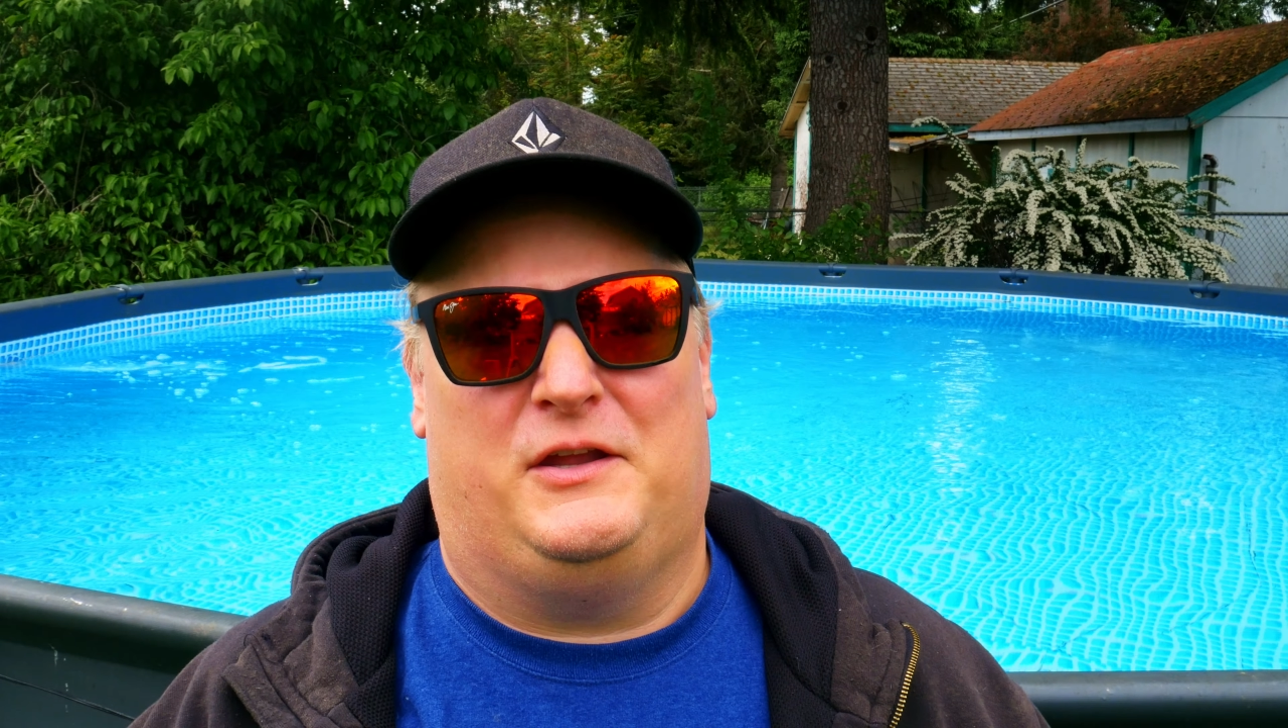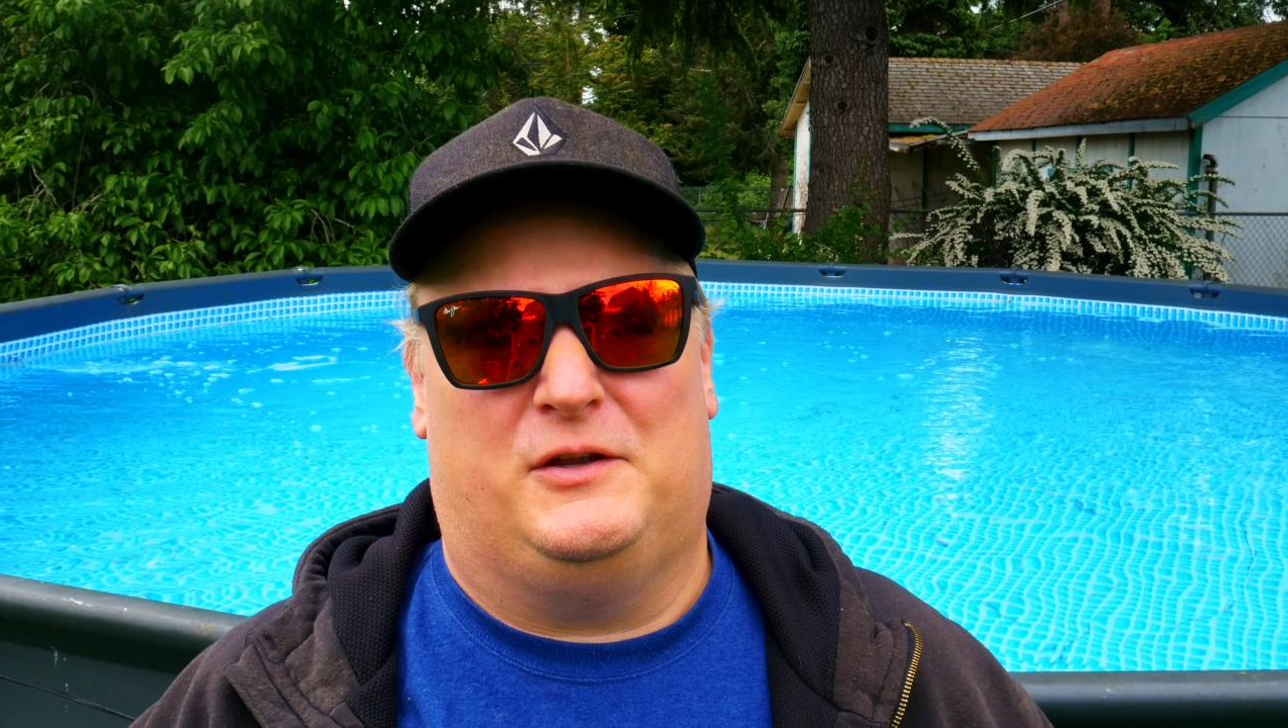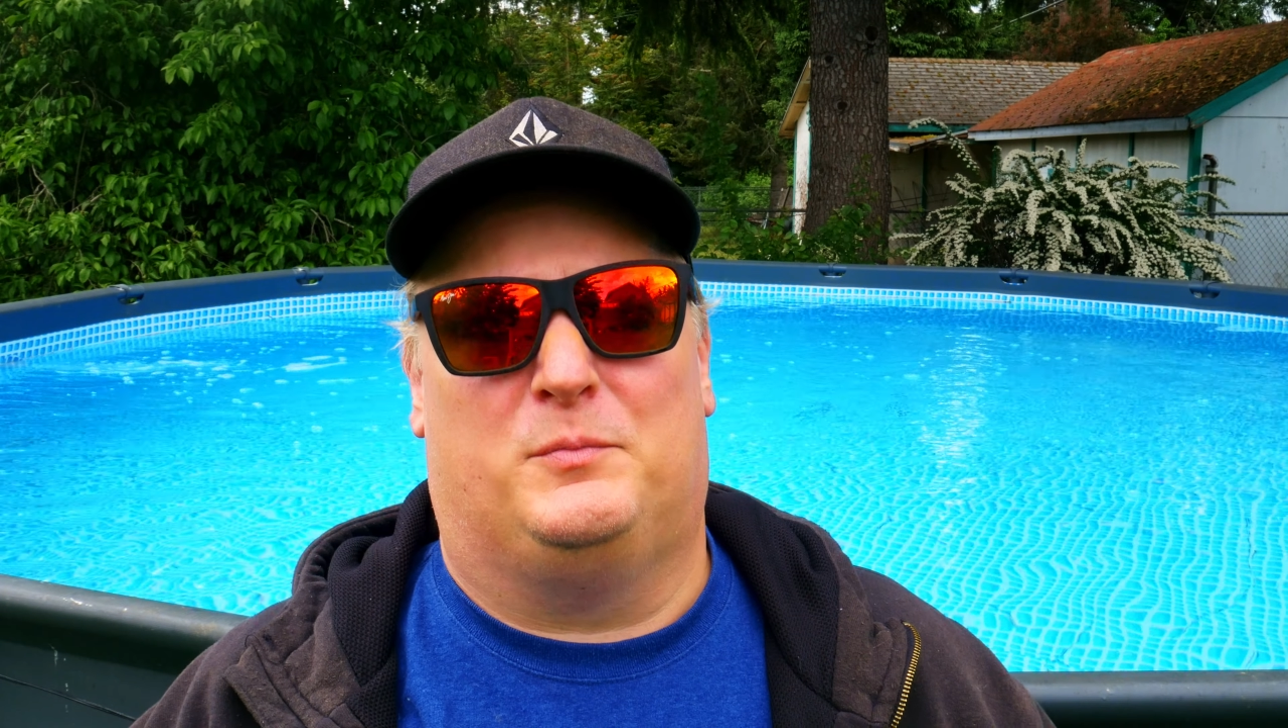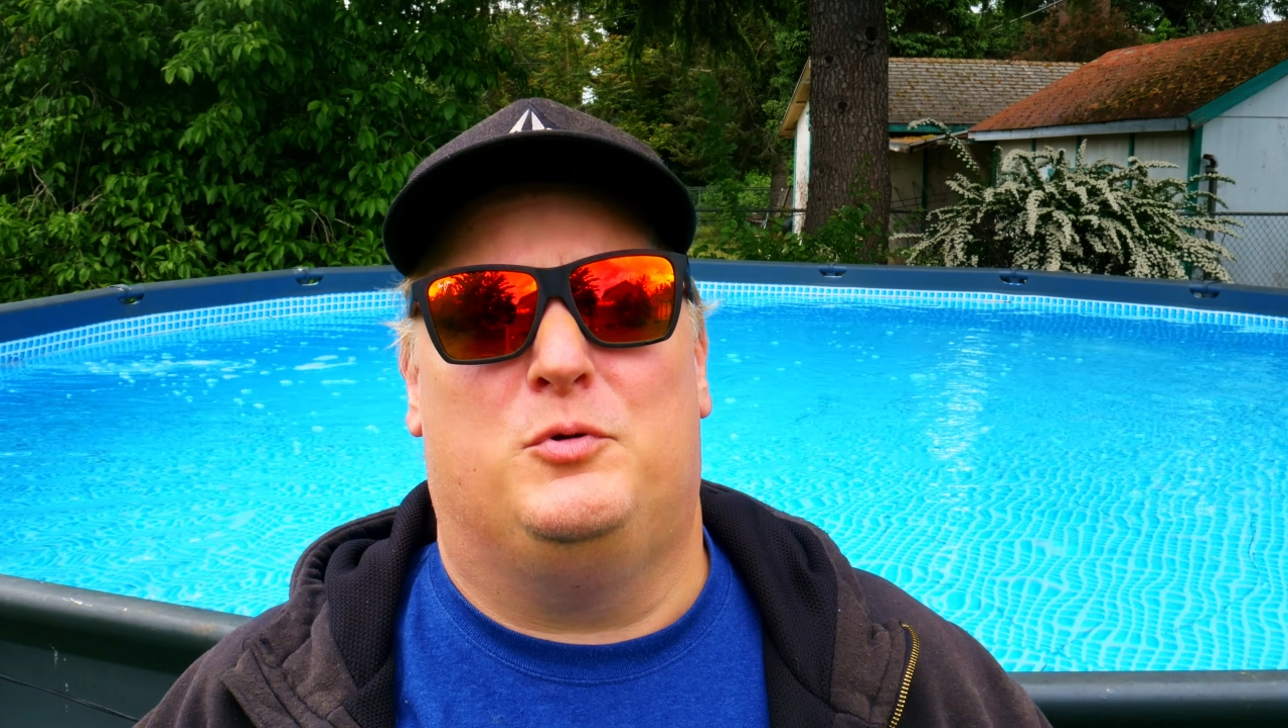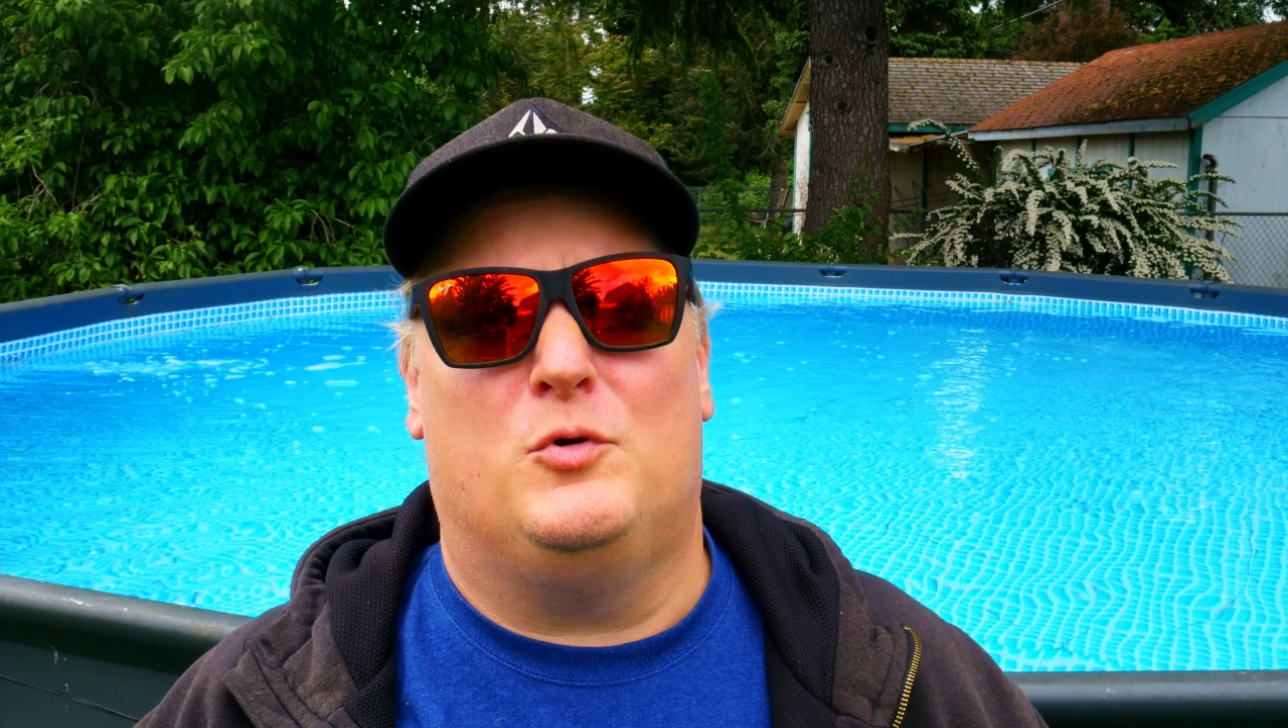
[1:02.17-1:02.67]

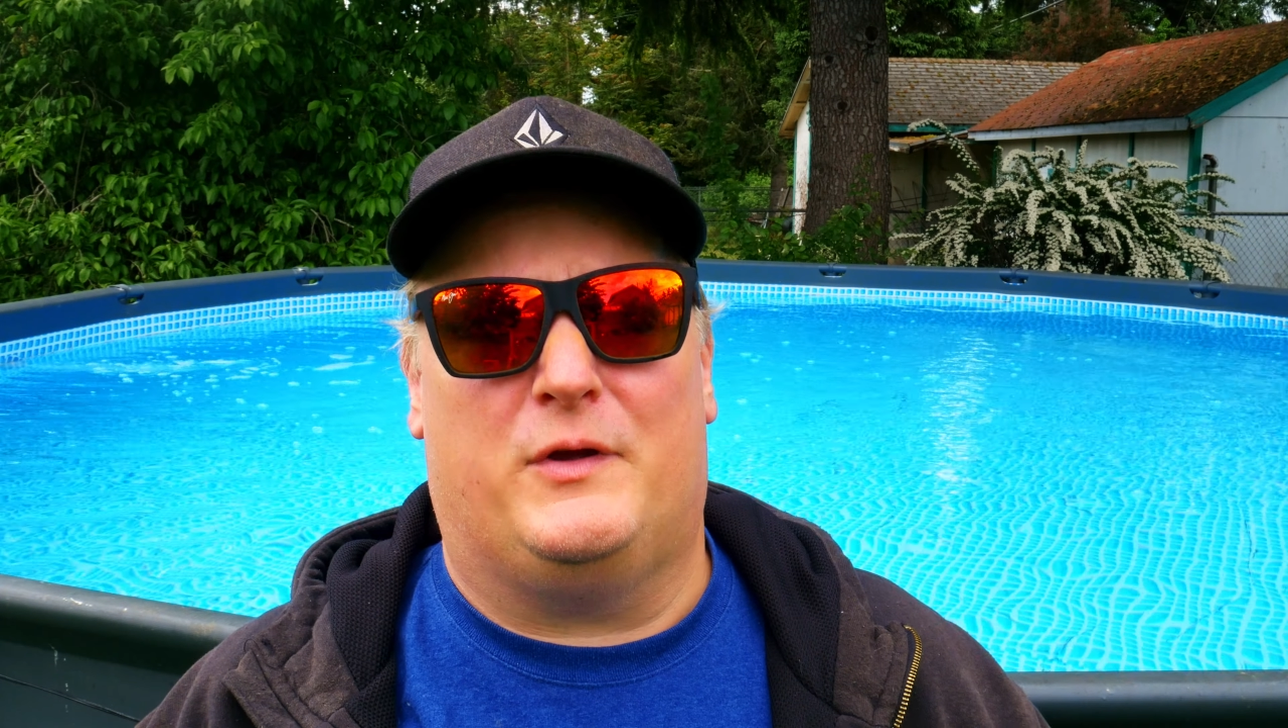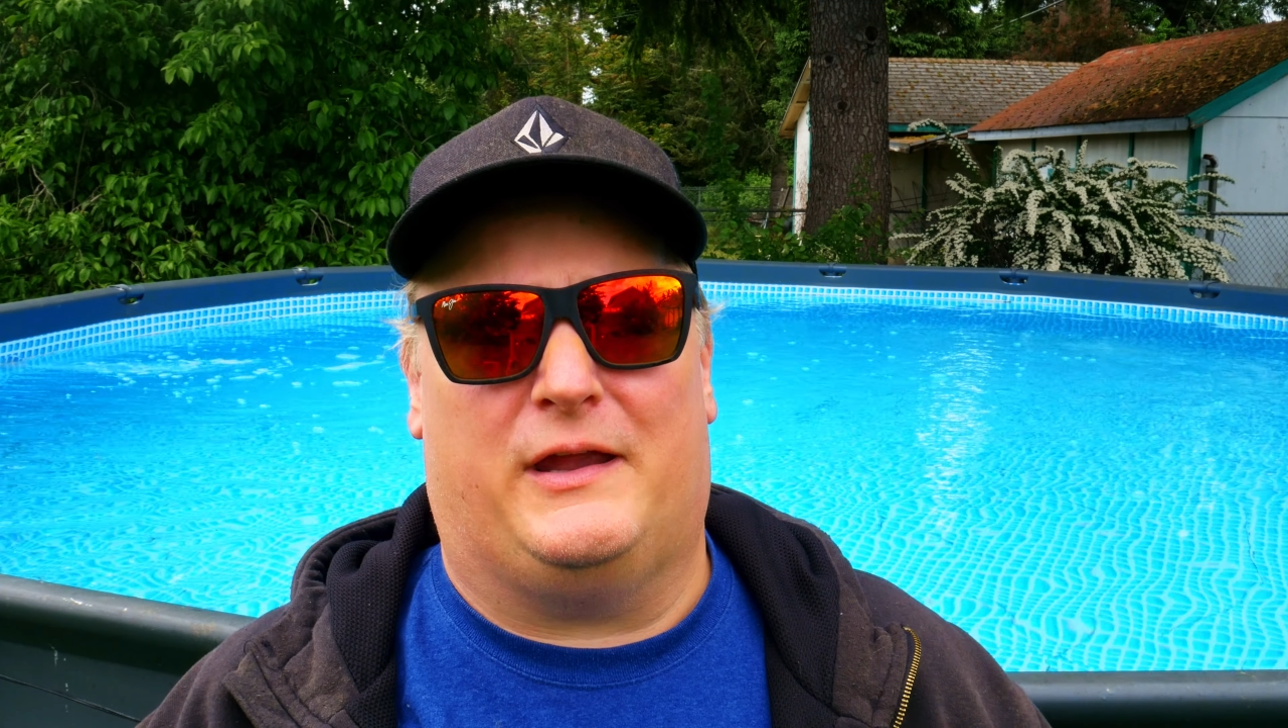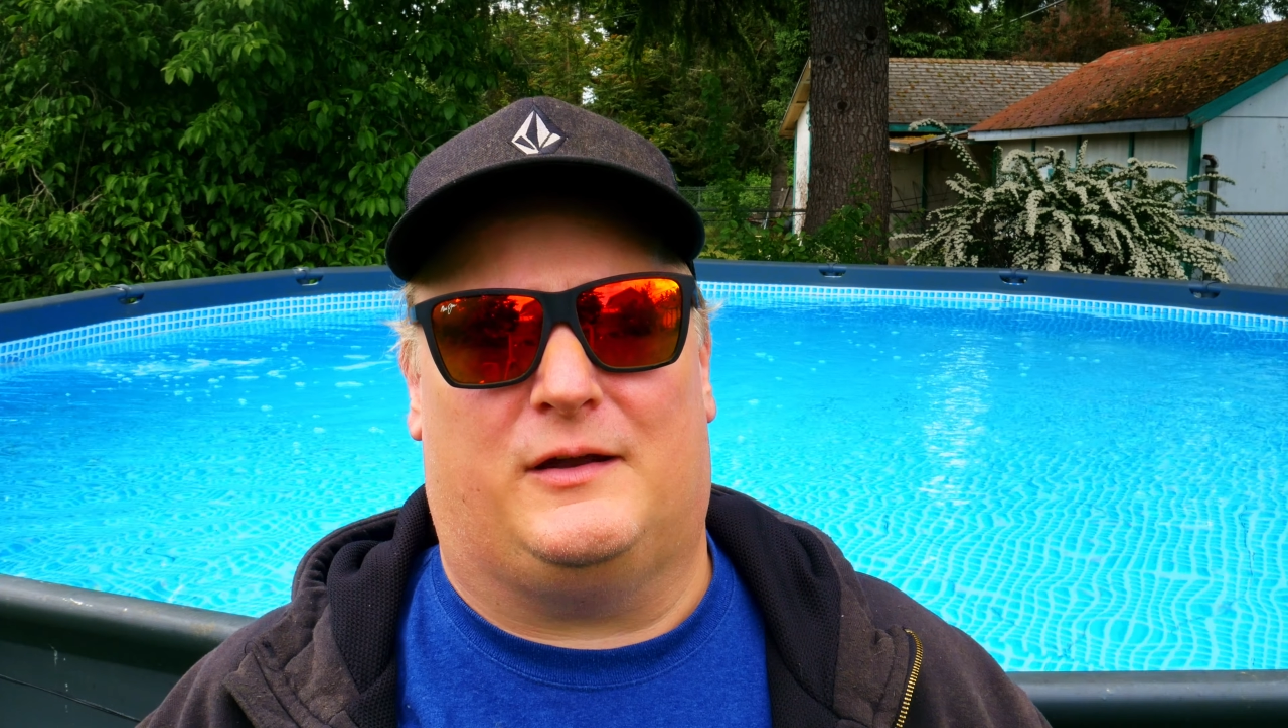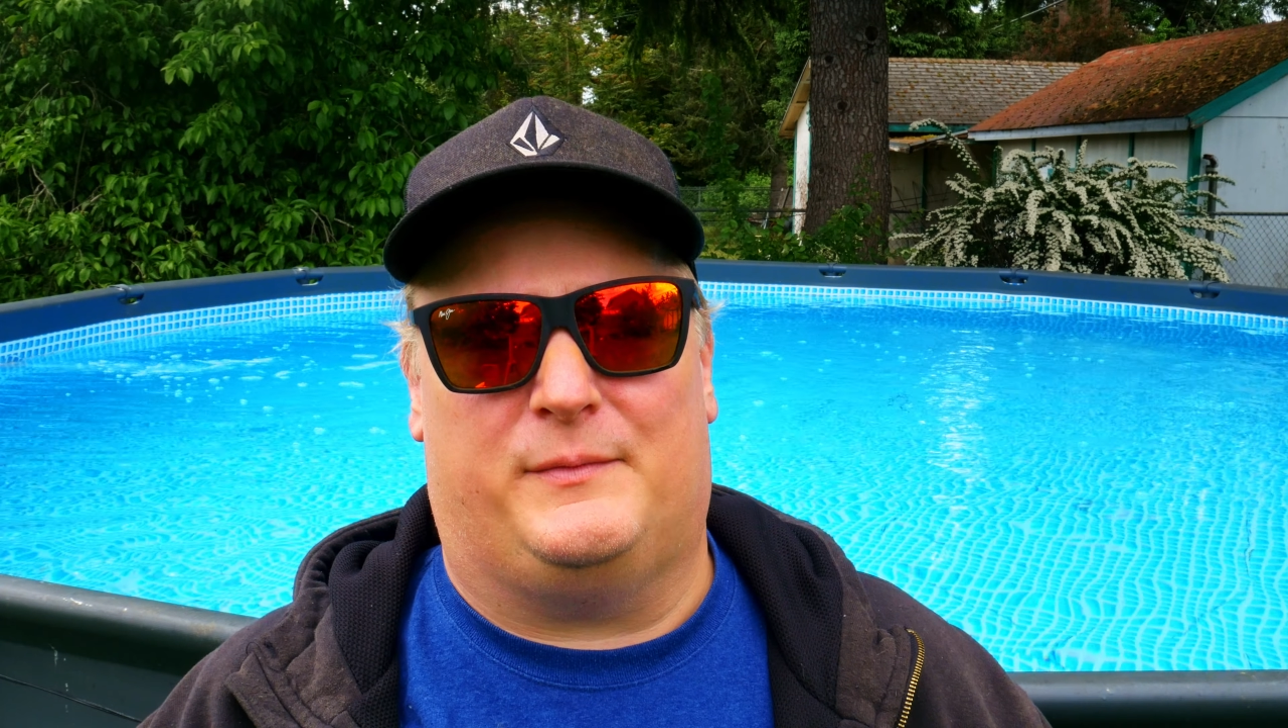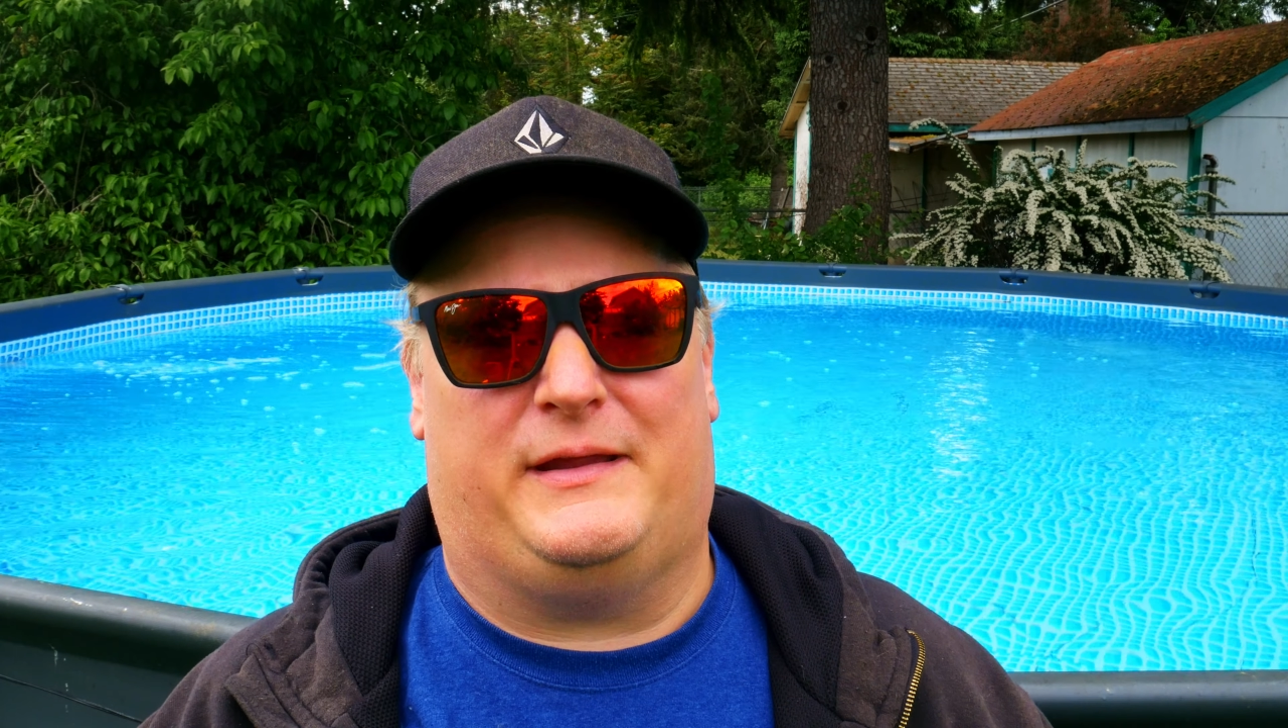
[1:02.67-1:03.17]
your pool care